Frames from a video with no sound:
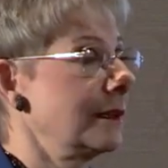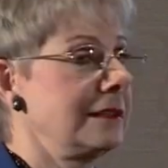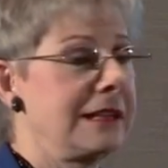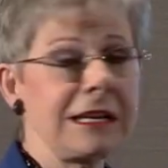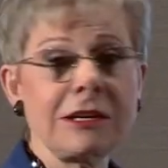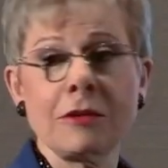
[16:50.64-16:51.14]

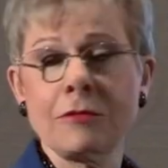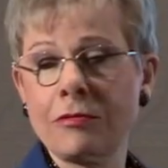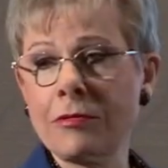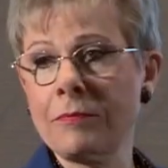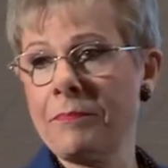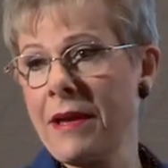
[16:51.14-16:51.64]
Nido
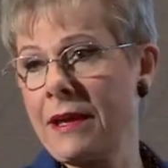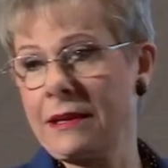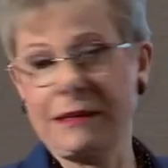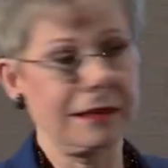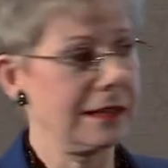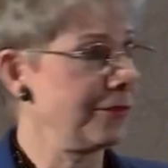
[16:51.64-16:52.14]

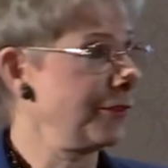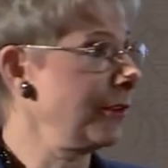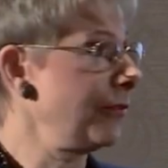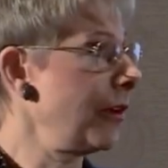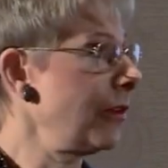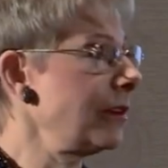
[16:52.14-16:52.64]
Qubein, if
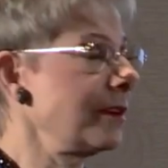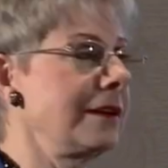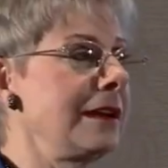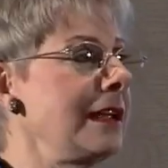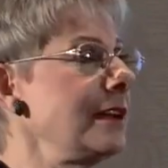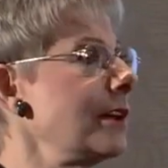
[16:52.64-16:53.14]
you've heard
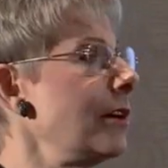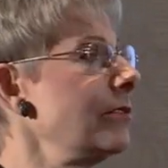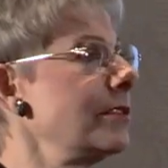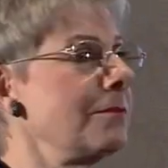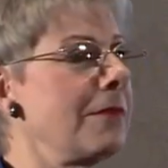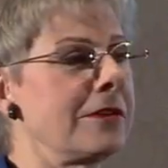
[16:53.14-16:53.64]
Nido,
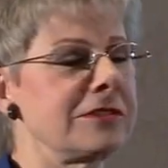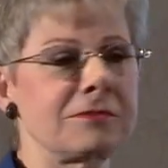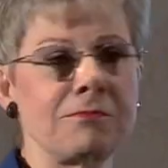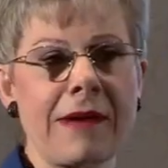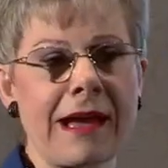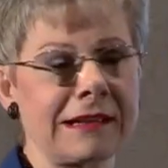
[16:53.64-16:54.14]
the most
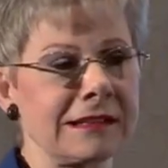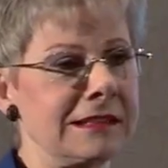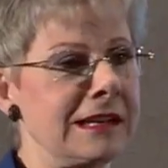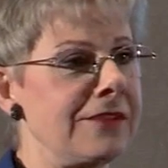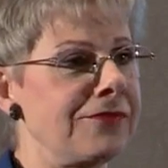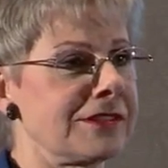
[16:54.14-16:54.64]

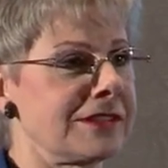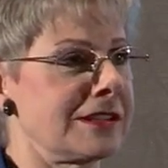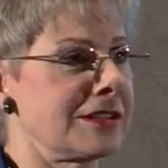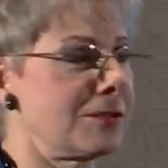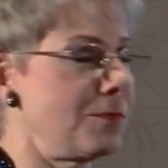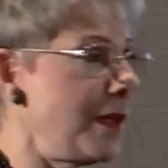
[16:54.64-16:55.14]

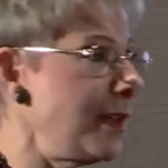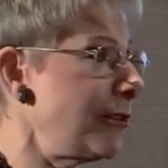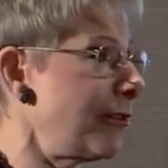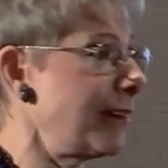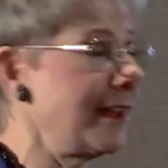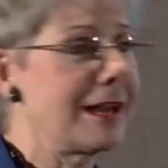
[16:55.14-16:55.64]
magnificent
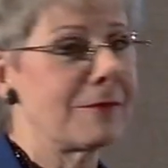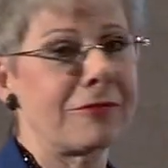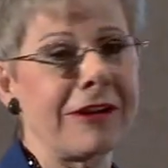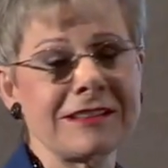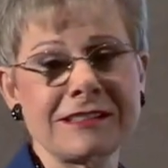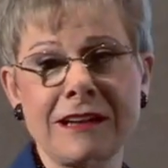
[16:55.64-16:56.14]
speaker and
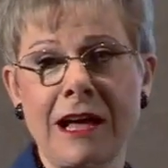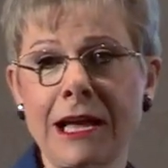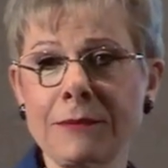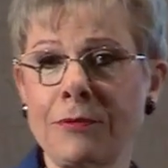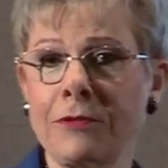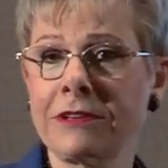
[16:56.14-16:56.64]
president of
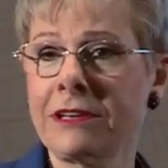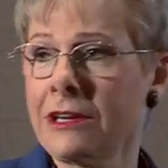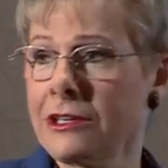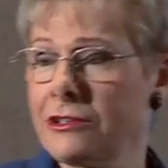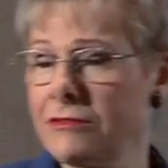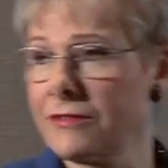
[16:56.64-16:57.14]
High Point
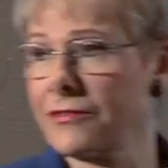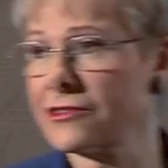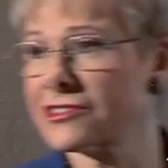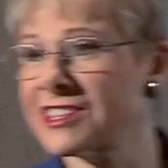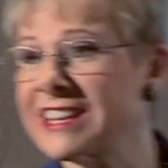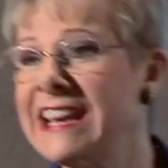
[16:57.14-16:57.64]

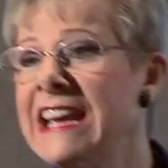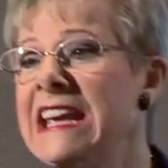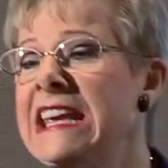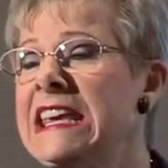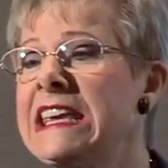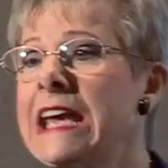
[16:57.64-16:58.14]
University,
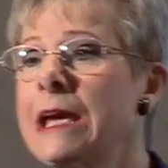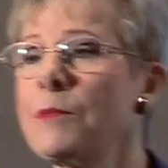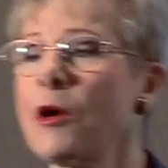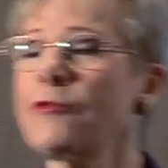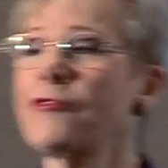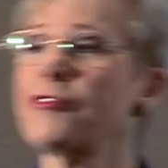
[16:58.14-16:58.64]
he came
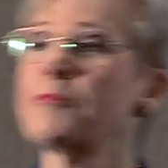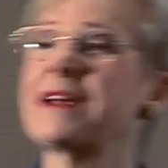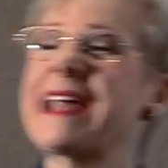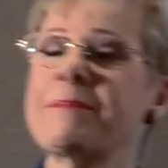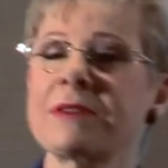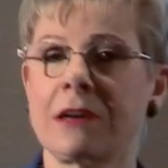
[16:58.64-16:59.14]
over from
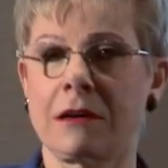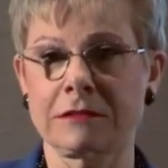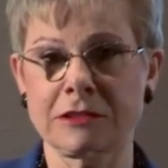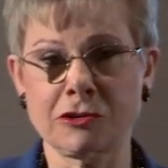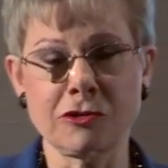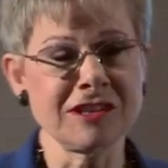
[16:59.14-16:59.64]

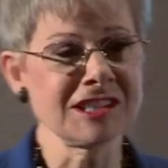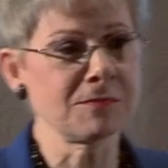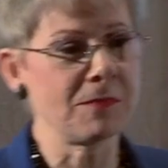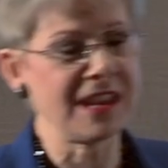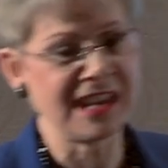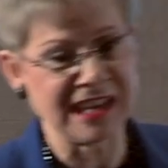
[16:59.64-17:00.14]
Lebanon, couldn't
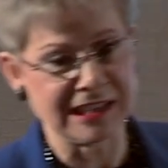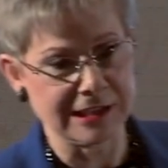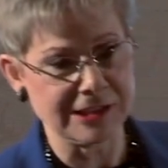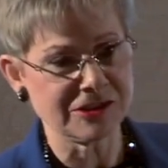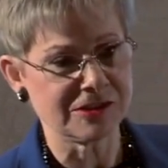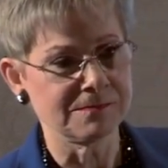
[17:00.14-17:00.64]
speak
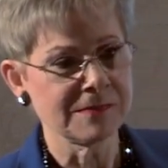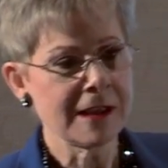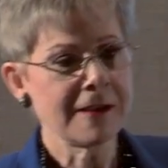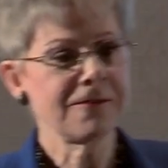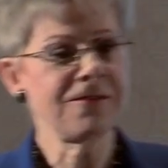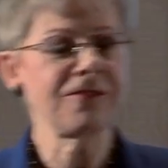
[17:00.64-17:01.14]
English,
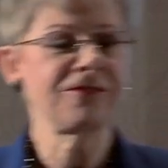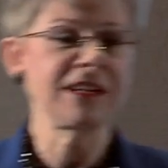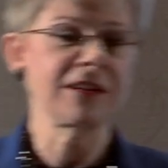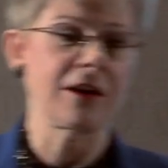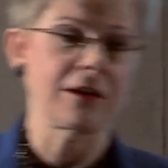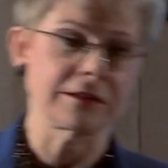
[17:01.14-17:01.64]

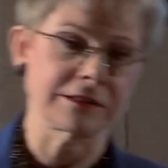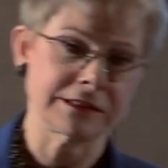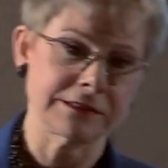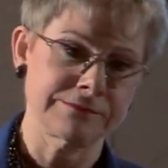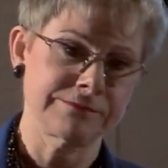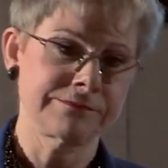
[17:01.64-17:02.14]
fifty
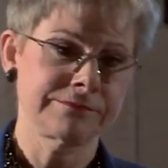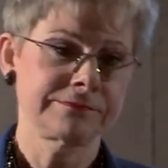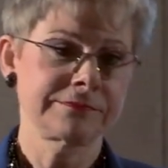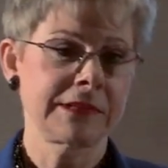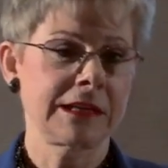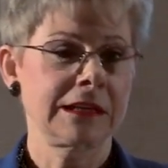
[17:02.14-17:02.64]
dollars.
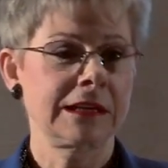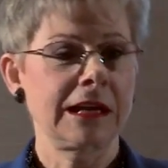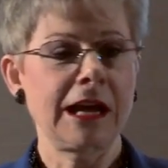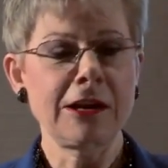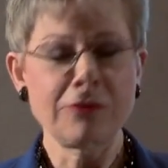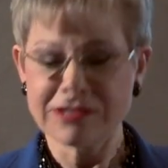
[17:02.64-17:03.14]

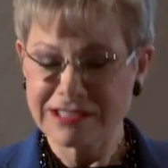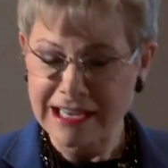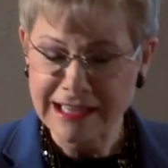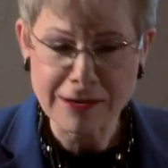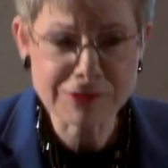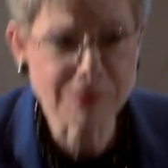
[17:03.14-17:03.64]
I always
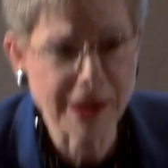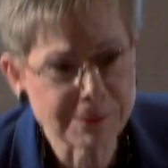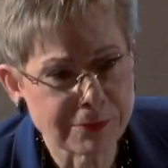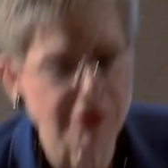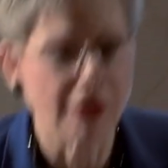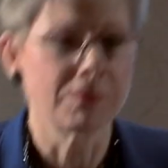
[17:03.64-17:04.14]
say that was my
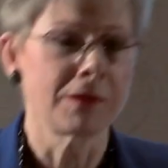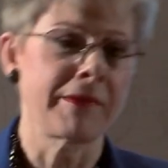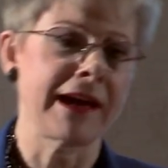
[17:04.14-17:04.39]
problem.